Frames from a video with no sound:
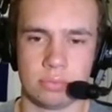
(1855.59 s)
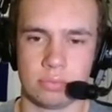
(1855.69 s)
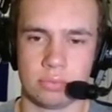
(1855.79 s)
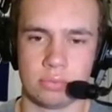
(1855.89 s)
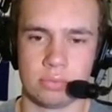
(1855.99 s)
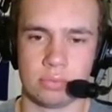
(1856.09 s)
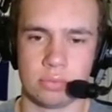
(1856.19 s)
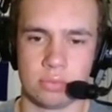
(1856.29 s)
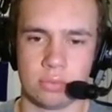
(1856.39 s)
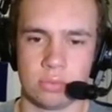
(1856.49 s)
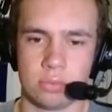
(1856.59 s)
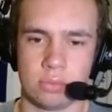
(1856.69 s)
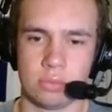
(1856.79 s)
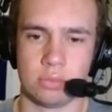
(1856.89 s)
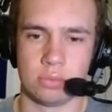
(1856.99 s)

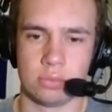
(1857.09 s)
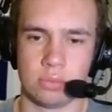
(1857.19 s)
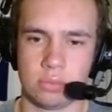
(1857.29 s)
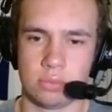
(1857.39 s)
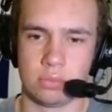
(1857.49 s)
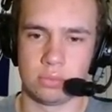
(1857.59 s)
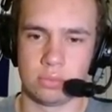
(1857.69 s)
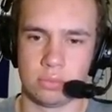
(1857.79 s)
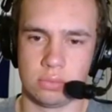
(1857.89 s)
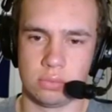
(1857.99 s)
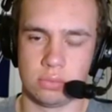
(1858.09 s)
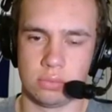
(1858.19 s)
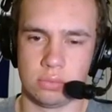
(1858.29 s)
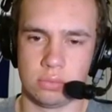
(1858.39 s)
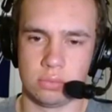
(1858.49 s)

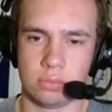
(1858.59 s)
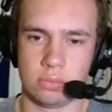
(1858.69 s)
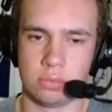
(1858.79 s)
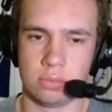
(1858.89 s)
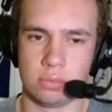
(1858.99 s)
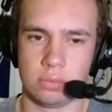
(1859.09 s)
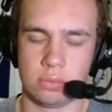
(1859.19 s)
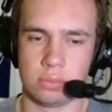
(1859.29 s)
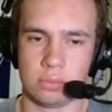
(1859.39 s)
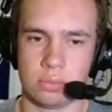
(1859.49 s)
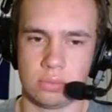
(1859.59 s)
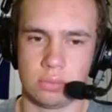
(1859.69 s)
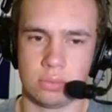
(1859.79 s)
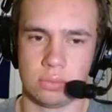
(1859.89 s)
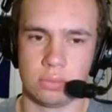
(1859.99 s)

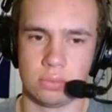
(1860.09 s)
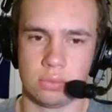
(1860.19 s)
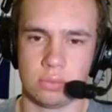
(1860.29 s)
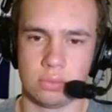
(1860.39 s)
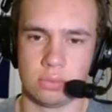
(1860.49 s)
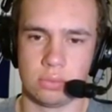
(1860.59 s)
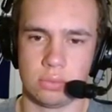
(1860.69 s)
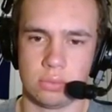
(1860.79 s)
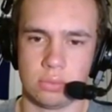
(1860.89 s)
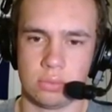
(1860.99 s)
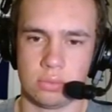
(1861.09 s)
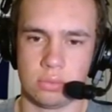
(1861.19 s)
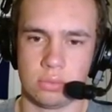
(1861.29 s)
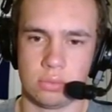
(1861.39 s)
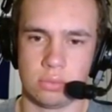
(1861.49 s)

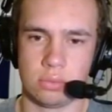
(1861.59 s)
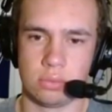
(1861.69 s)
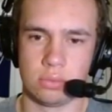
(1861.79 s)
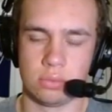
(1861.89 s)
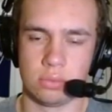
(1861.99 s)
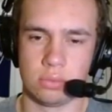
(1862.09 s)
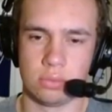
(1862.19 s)
[no speech]